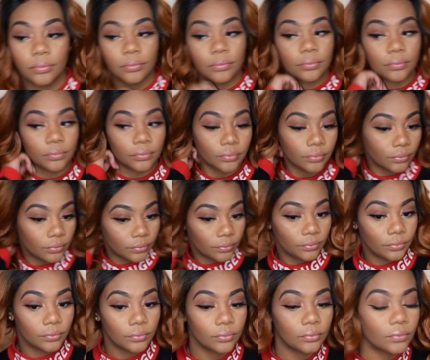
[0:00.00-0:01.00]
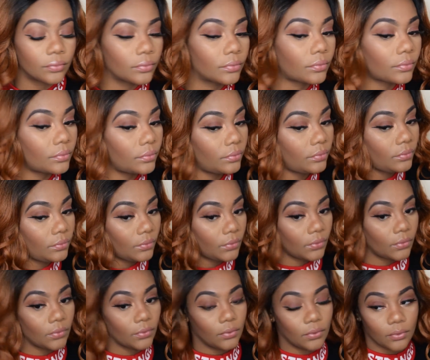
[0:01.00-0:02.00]

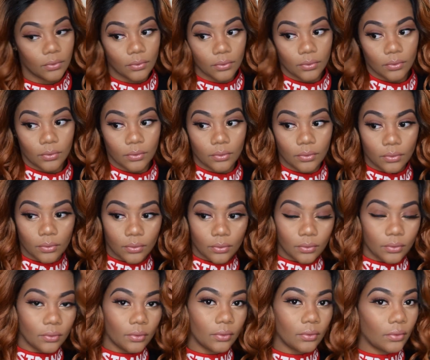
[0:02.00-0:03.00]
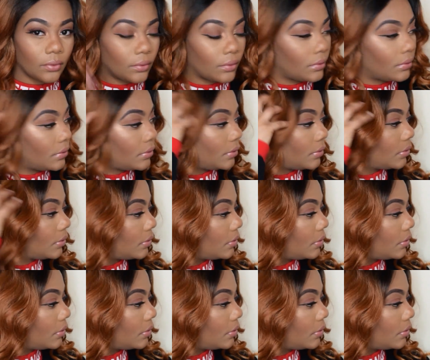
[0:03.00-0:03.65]
Nothing is said.